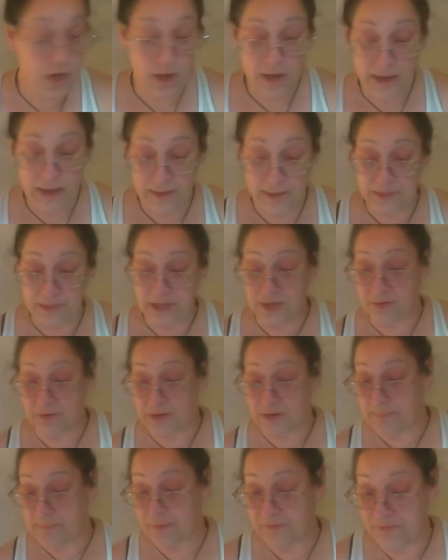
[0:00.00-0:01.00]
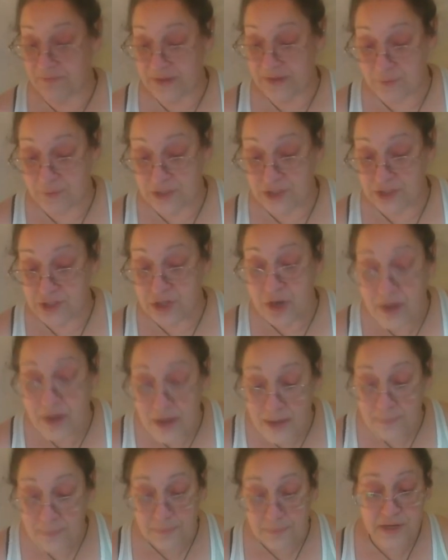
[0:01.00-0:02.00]
I'm going to grab my favorite
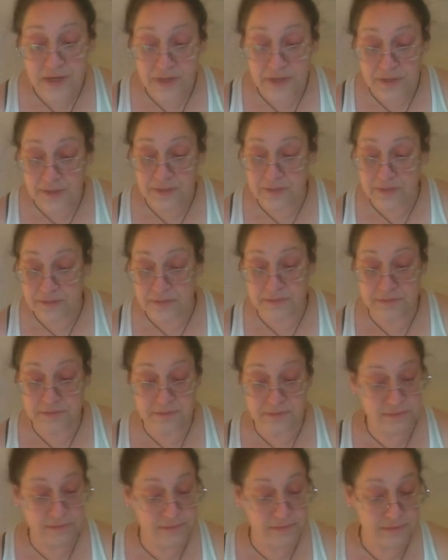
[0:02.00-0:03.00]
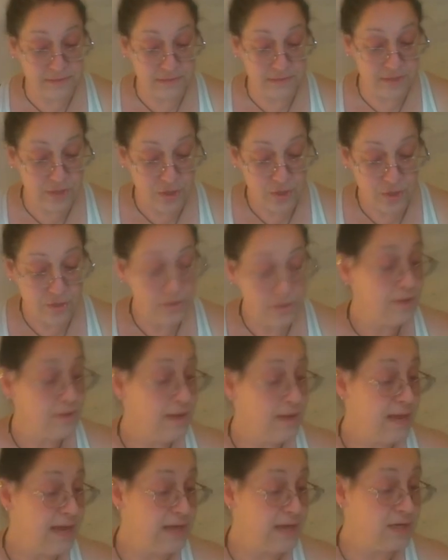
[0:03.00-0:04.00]
top coat
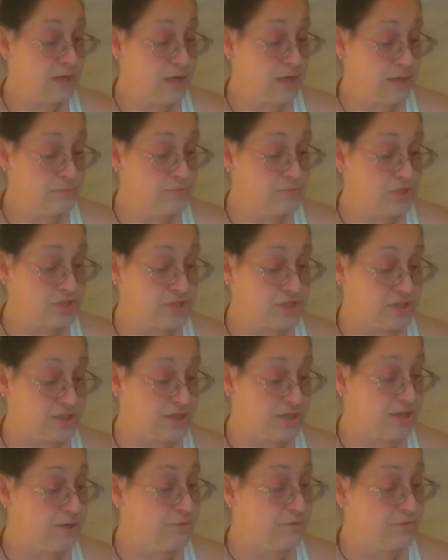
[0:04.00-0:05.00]
and I'm just going to coat